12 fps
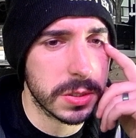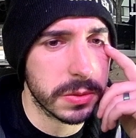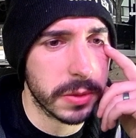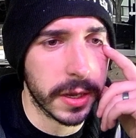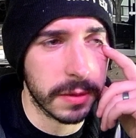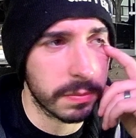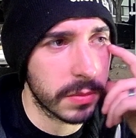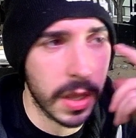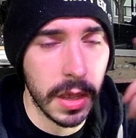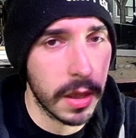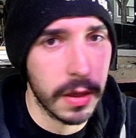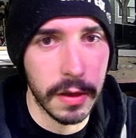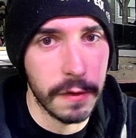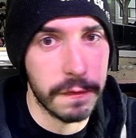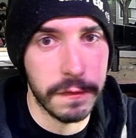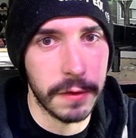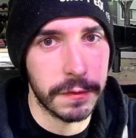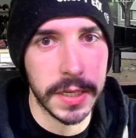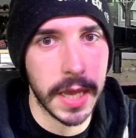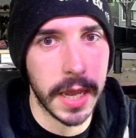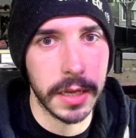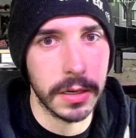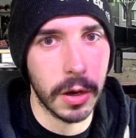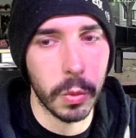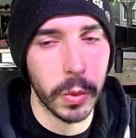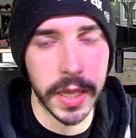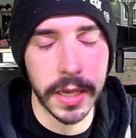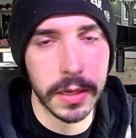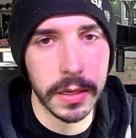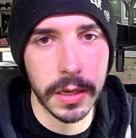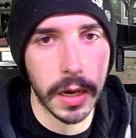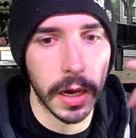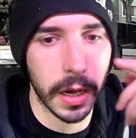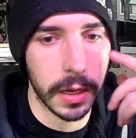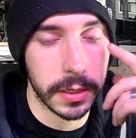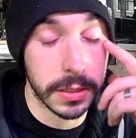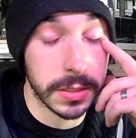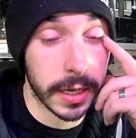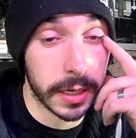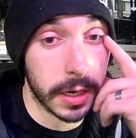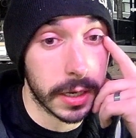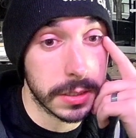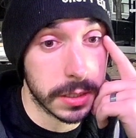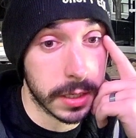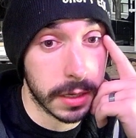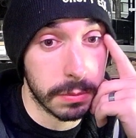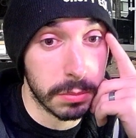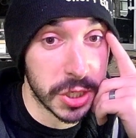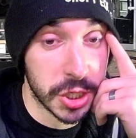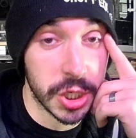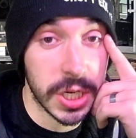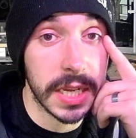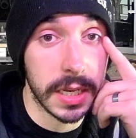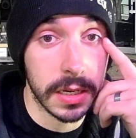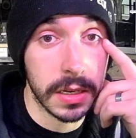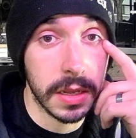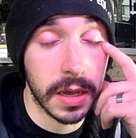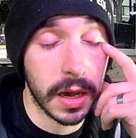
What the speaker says: like 58 a week because that guy is a machine.